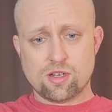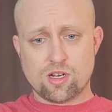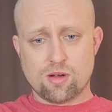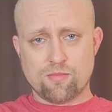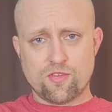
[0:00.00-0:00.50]

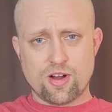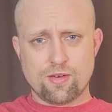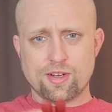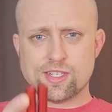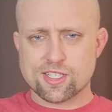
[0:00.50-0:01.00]
um,
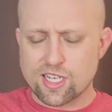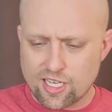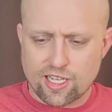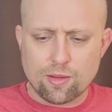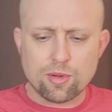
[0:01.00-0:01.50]
very
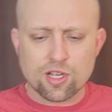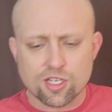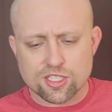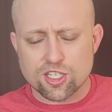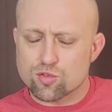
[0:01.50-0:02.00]
skinny, and
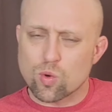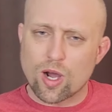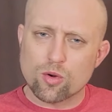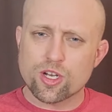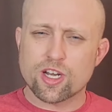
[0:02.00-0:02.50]
because it is
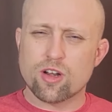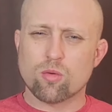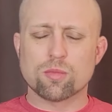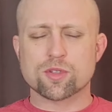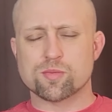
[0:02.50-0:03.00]
rounded, it
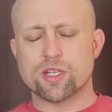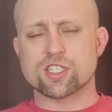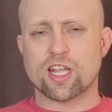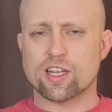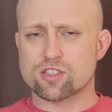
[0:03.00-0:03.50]
almost
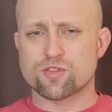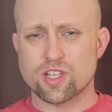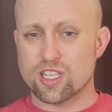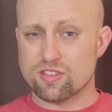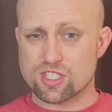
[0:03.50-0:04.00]
makes the handles
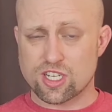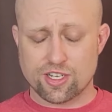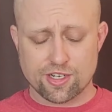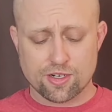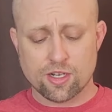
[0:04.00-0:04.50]
feel even
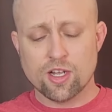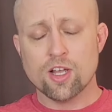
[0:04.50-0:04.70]
skinnier.